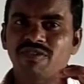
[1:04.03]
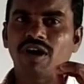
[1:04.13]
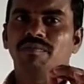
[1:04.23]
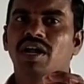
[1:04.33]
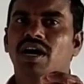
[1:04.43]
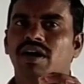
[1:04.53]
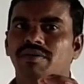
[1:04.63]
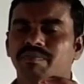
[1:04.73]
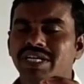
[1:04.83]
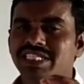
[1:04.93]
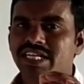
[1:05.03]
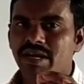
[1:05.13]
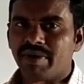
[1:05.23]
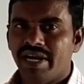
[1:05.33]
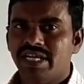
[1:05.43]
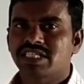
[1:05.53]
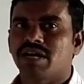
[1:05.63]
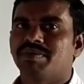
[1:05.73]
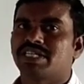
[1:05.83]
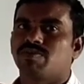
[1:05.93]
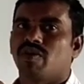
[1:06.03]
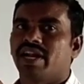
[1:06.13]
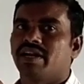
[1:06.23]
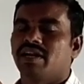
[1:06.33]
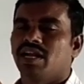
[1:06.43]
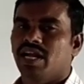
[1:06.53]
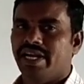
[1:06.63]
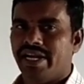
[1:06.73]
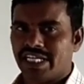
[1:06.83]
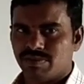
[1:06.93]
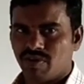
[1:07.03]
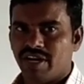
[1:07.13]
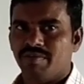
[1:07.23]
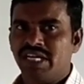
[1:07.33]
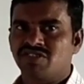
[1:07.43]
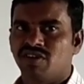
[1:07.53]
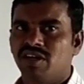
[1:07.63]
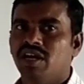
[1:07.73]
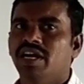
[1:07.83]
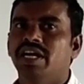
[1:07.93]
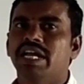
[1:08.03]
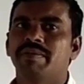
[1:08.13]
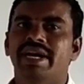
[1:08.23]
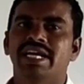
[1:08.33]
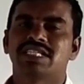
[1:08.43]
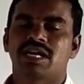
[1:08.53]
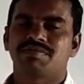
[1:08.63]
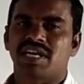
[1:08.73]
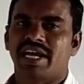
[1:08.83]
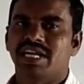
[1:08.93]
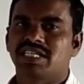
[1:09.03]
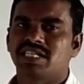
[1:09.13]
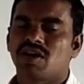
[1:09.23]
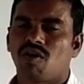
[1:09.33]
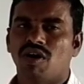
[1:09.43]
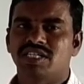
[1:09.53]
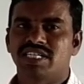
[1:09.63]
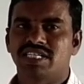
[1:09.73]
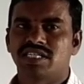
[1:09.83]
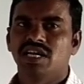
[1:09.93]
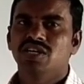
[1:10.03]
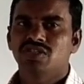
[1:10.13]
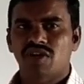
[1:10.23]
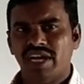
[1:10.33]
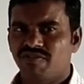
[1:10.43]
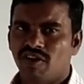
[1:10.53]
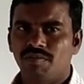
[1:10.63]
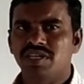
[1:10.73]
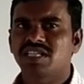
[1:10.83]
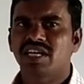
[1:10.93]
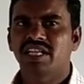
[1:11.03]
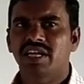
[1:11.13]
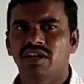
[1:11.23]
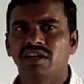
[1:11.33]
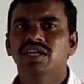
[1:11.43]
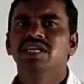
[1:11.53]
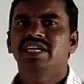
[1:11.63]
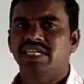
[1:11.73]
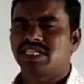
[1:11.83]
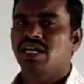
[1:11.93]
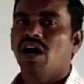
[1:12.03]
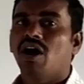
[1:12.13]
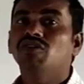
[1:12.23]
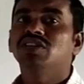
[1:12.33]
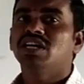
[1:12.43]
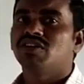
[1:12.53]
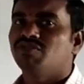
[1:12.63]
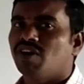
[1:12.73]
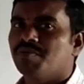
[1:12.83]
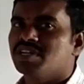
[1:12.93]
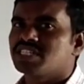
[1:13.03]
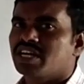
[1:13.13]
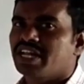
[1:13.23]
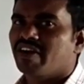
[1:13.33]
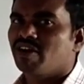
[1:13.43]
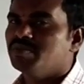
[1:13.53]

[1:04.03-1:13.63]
formula means d by dx of x power n, n into x power n minus 1, d by dx of sin x, cos x. So like formulas are there, no? Yes, how that formulas are derived